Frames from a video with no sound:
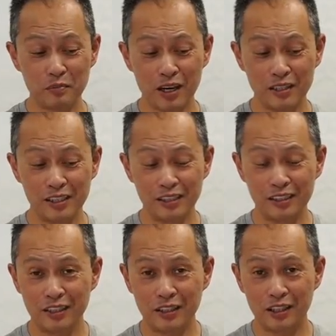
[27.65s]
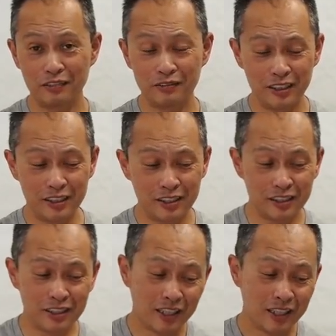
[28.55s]
unboxing of
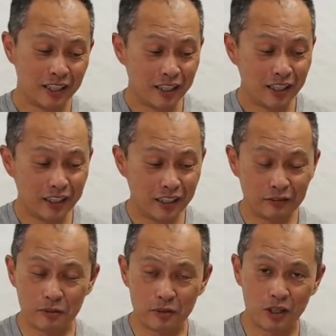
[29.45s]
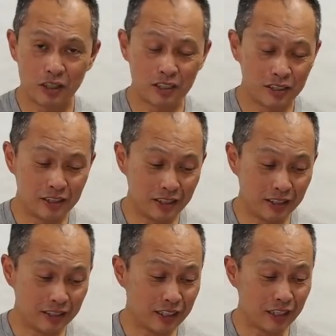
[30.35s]
this kit from CrossRC,
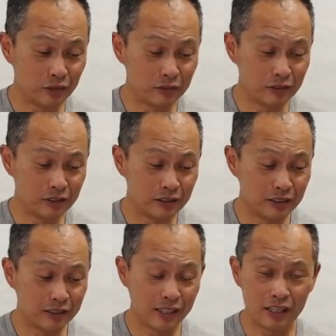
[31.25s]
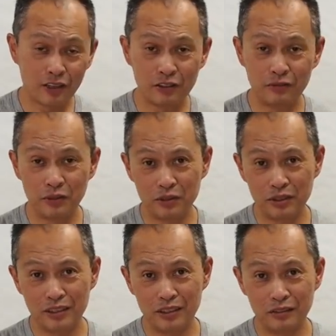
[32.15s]
and it got over ten thousand
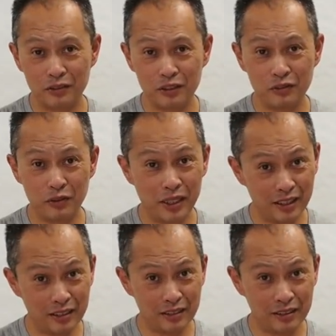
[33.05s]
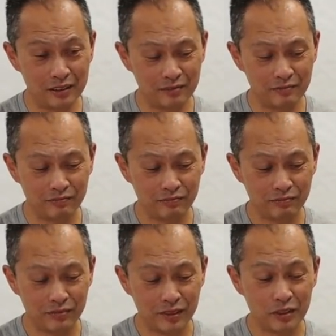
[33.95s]
views in the first few days.
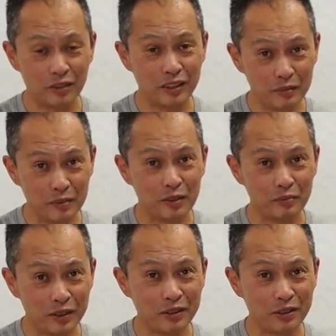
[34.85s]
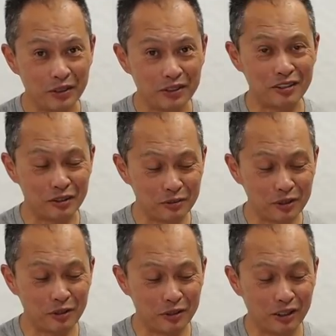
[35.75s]
So I think people are pretty curious what's
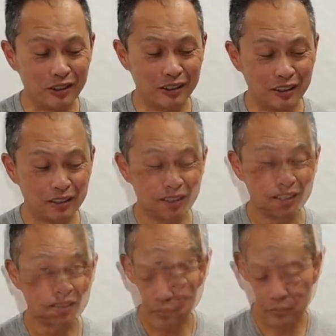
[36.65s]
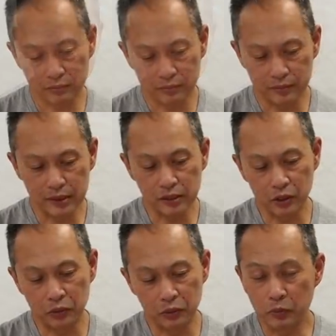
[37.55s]
going on here.
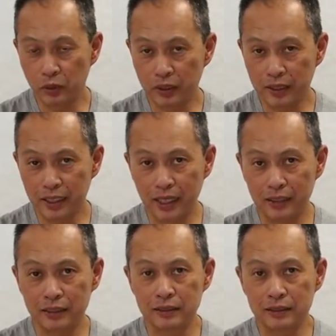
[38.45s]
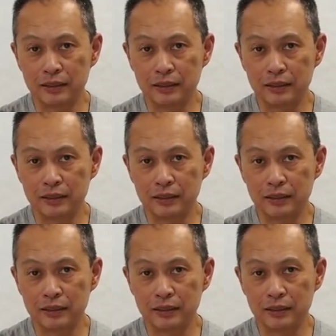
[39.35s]
So we put it together,